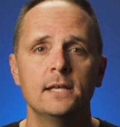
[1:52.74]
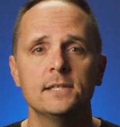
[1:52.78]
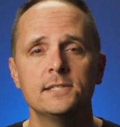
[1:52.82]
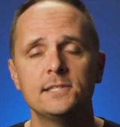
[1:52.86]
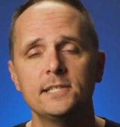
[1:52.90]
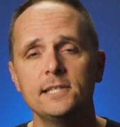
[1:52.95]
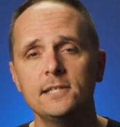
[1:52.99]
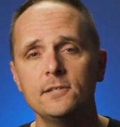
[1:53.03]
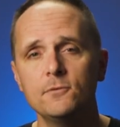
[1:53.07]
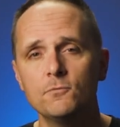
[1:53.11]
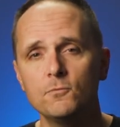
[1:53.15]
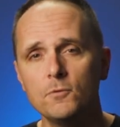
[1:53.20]

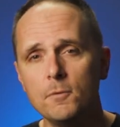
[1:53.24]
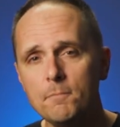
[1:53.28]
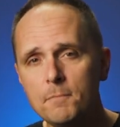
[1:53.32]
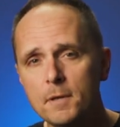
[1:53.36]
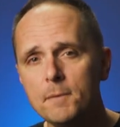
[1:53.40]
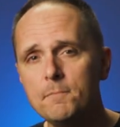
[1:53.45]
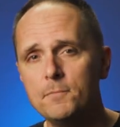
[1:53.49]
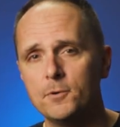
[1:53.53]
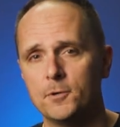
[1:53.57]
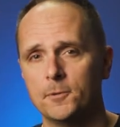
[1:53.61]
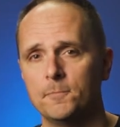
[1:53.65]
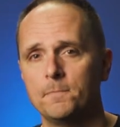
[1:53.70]
See,
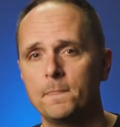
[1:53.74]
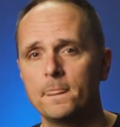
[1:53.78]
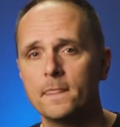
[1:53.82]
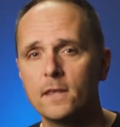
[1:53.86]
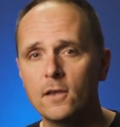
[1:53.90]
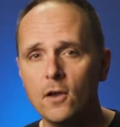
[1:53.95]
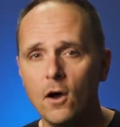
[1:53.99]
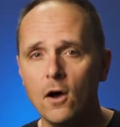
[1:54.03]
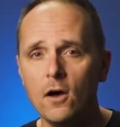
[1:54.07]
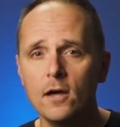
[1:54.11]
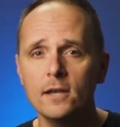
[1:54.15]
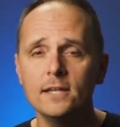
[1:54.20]
remember,
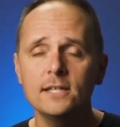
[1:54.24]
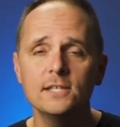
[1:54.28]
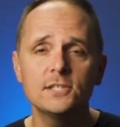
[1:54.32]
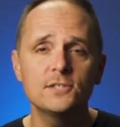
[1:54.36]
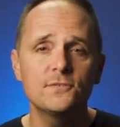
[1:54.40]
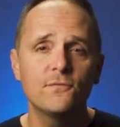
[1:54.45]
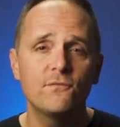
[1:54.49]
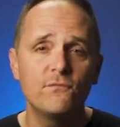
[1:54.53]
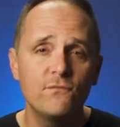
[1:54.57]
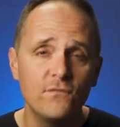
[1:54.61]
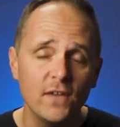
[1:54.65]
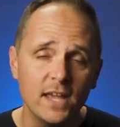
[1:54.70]
God
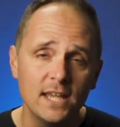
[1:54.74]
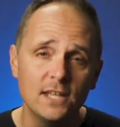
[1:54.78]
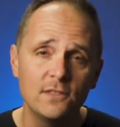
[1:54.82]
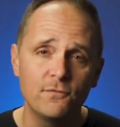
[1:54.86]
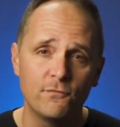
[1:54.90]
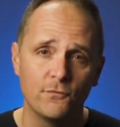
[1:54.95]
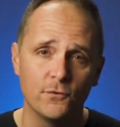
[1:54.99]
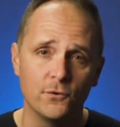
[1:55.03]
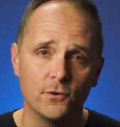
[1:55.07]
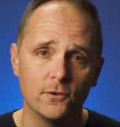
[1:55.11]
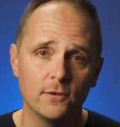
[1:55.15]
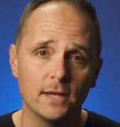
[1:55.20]
is
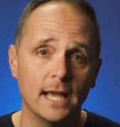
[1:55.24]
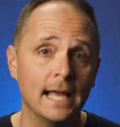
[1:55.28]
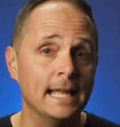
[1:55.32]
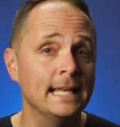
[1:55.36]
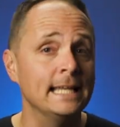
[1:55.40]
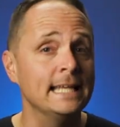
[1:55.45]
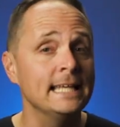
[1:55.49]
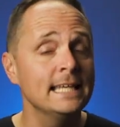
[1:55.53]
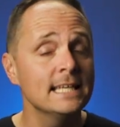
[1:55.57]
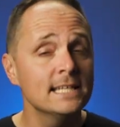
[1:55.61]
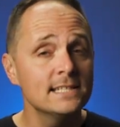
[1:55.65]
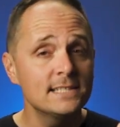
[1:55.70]
faithful
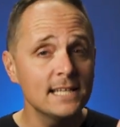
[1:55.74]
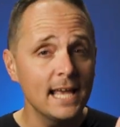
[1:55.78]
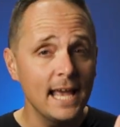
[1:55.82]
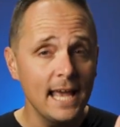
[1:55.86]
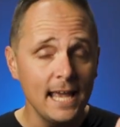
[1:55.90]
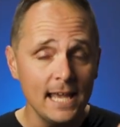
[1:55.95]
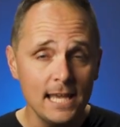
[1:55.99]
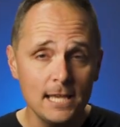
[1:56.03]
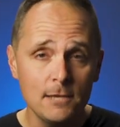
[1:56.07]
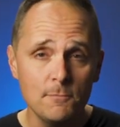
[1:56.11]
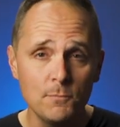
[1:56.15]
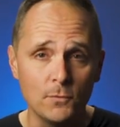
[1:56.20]
and He is
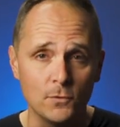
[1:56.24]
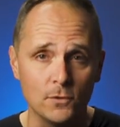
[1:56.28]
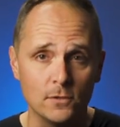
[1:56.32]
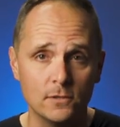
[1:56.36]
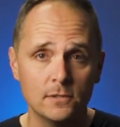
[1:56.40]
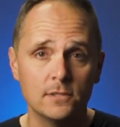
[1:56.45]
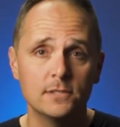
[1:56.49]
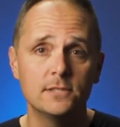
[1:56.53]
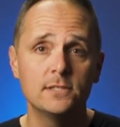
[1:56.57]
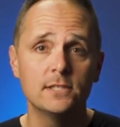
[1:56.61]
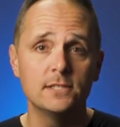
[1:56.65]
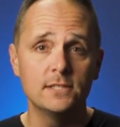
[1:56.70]
able
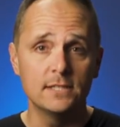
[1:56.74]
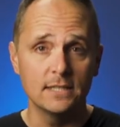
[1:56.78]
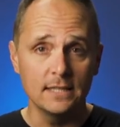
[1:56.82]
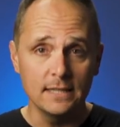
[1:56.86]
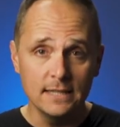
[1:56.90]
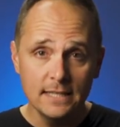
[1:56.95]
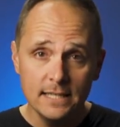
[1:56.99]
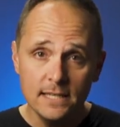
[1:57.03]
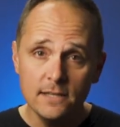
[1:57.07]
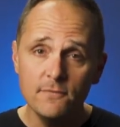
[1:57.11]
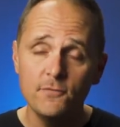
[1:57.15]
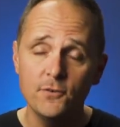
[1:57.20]
to
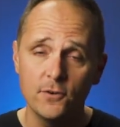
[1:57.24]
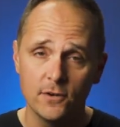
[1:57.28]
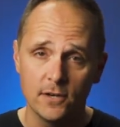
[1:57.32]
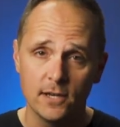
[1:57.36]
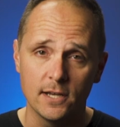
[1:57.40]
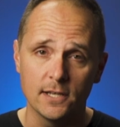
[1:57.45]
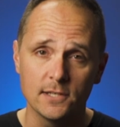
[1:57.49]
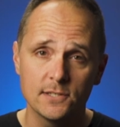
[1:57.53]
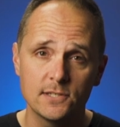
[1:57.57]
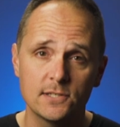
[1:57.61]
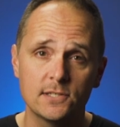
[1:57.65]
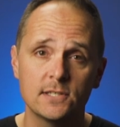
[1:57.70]
deliver
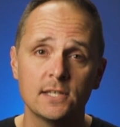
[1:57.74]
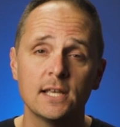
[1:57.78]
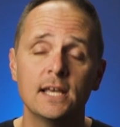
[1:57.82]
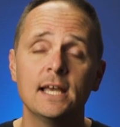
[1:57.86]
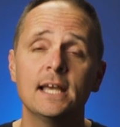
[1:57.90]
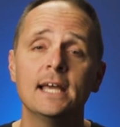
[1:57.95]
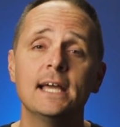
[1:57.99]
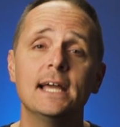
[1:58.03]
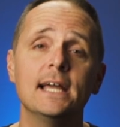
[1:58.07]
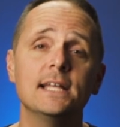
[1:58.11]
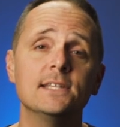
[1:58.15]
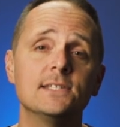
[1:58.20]
us
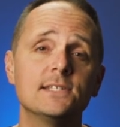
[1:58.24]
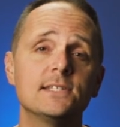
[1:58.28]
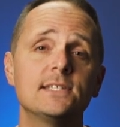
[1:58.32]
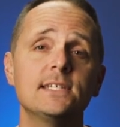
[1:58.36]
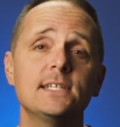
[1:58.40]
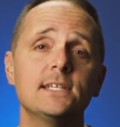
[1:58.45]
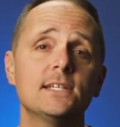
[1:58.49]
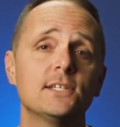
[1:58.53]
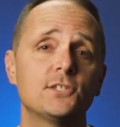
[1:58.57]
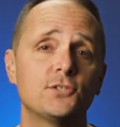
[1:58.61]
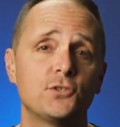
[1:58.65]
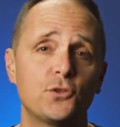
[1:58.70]
and
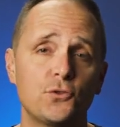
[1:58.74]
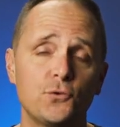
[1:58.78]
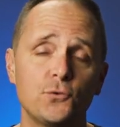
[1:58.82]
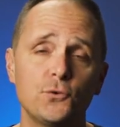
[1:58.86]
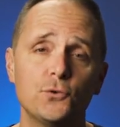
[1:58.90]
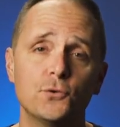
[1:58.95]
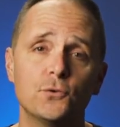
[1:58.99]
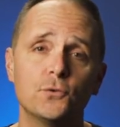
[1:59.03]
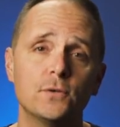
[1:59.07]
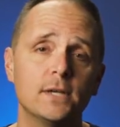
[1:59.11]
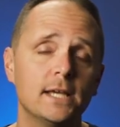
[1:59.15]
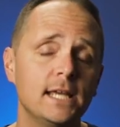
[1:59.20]
see us
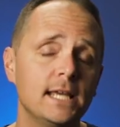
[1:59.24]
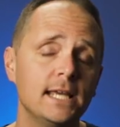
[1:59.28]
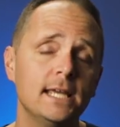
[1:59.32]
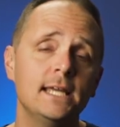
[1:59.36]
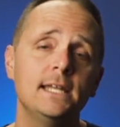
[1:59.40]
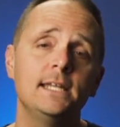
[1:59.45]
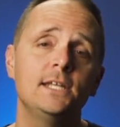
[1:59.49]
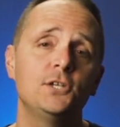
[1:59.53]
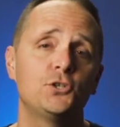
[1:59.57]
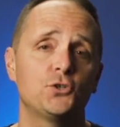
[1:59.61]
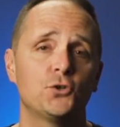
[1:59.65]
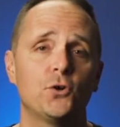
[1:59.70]
through
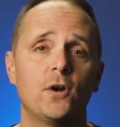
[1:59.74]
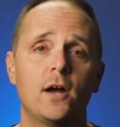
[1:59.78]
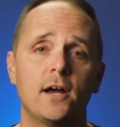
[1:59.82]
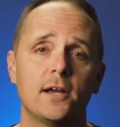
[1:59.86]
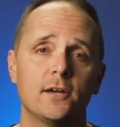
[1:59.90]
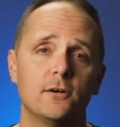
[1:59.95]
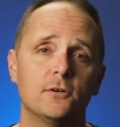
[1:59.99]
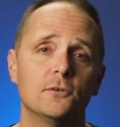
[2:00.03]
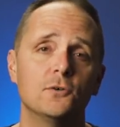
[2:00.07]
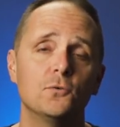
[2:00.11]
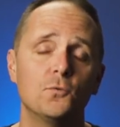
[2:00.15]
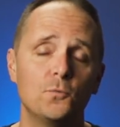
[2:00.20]
any
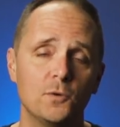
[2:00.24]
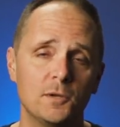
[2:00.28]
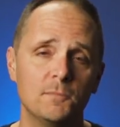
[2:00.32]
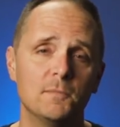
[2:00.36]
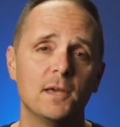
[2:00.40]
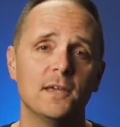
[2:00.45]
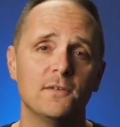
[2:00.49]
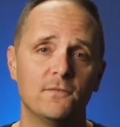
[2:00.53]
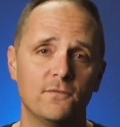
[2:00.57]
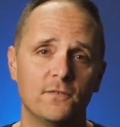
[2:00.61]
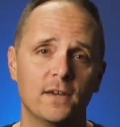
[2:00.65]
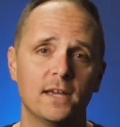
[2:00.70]
trial we
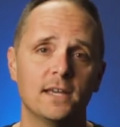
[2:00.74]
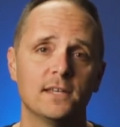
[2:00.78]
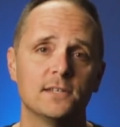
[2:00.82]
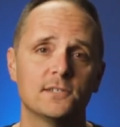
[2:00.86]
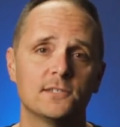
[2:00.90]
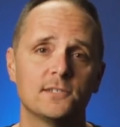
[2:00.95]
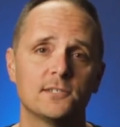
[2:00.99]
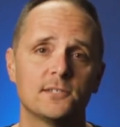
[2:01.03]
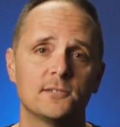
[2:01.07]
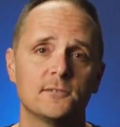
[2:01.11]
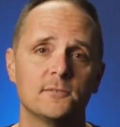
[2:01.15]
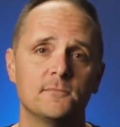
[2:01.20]
may
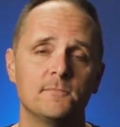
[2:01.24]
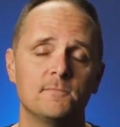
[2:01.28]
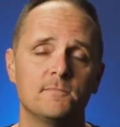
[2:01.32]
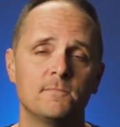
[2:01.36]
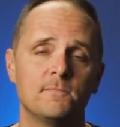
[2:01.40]
face.